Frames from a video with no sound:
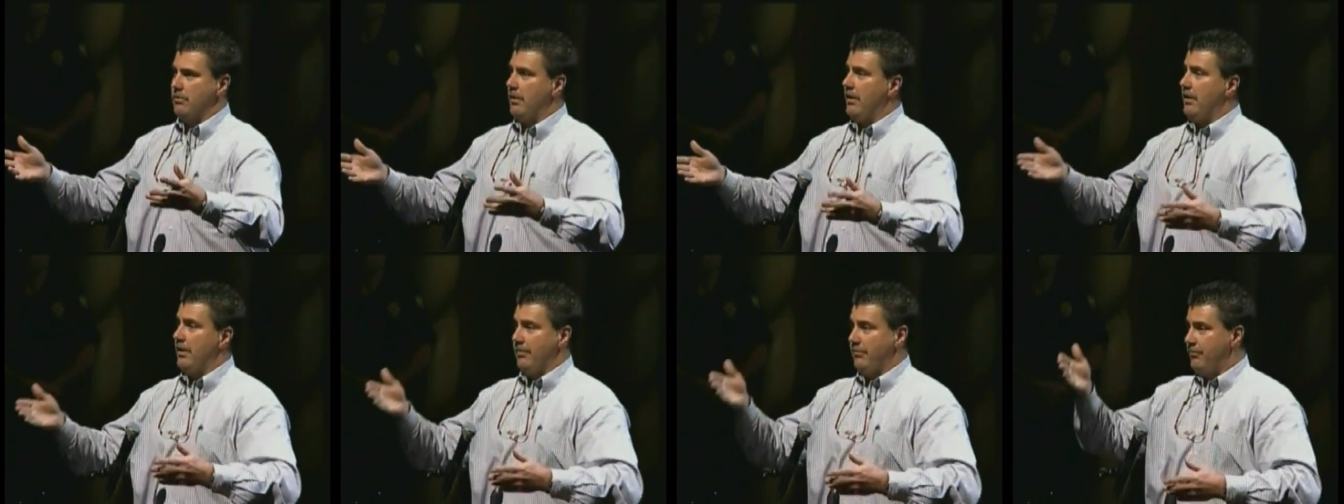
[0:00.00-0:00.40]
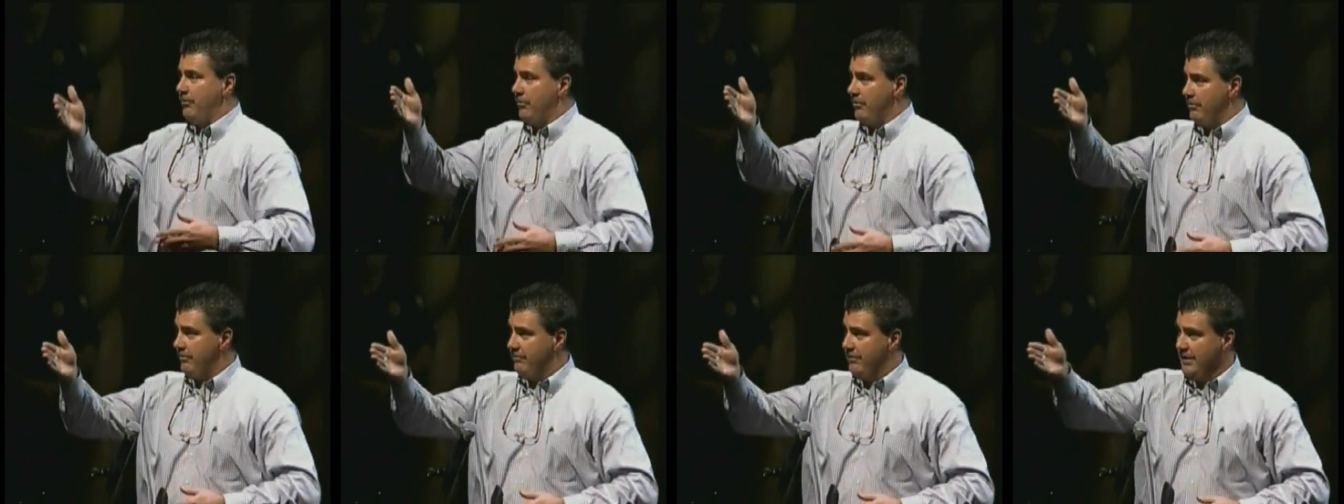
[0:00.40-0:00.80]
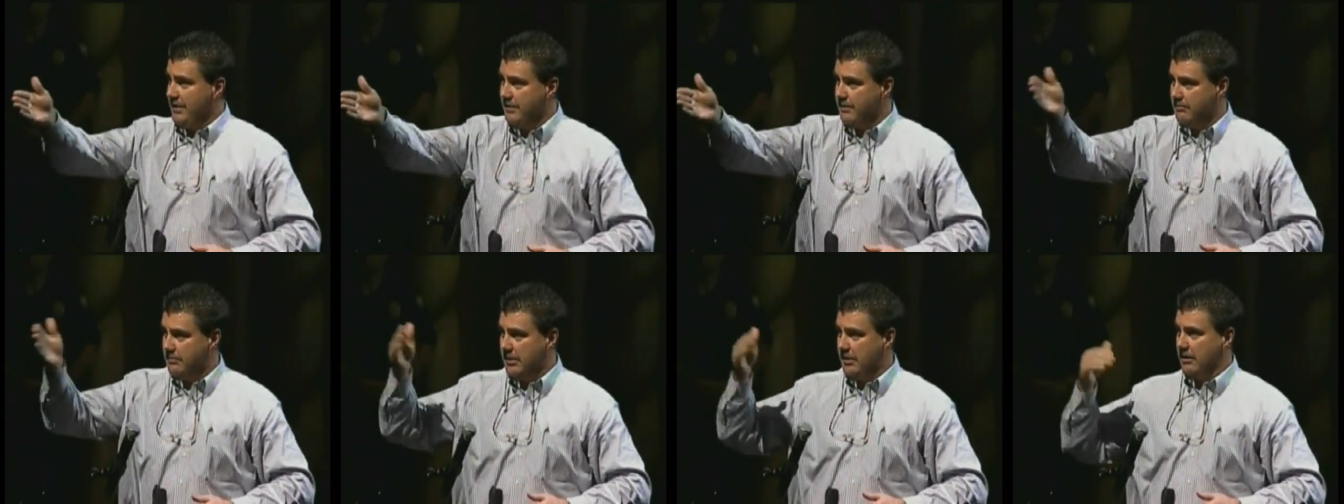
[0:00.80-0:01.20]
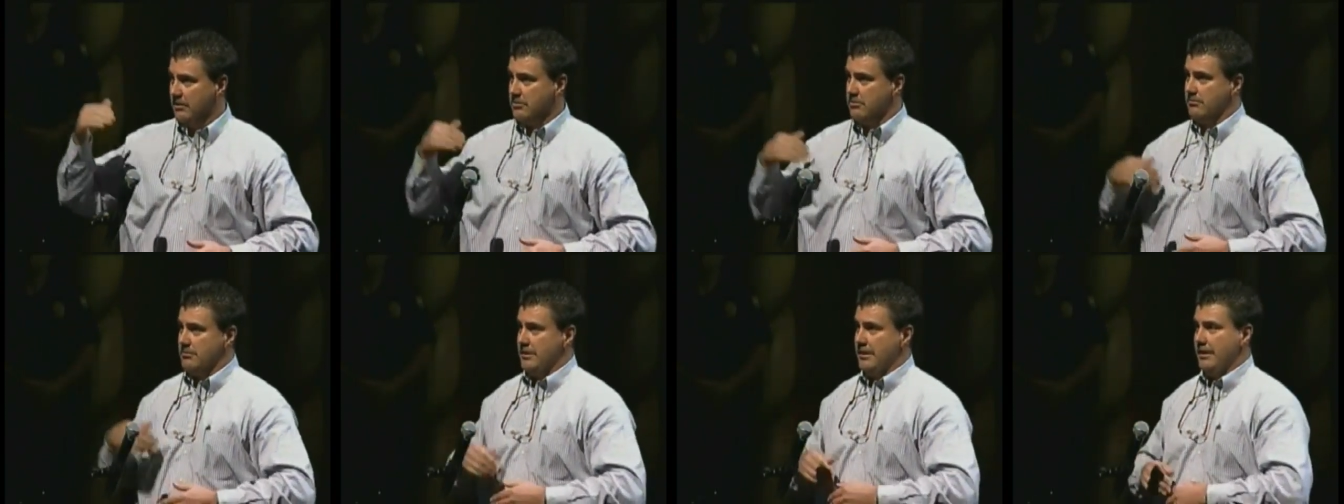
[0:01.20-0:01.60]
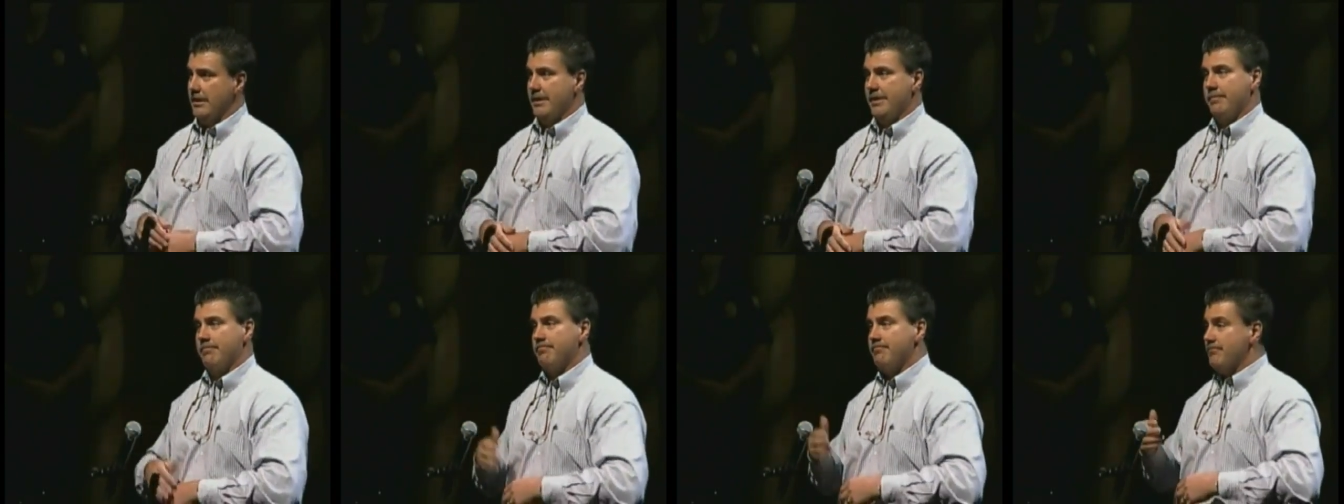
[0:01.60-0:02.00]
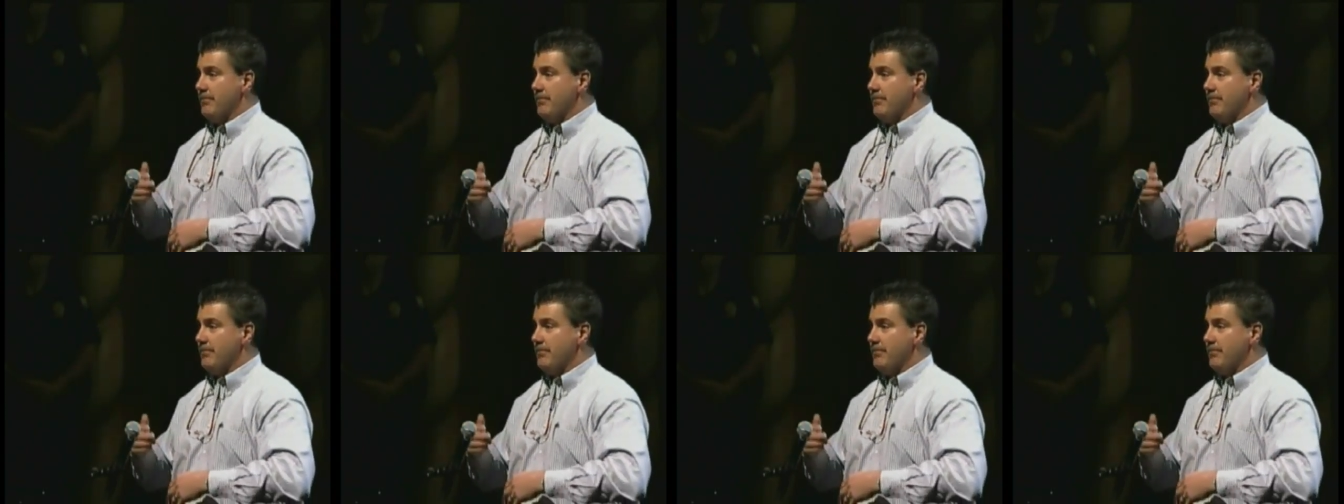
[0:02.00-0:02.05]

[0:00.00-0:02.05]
if you're a victim, Councilman Neely,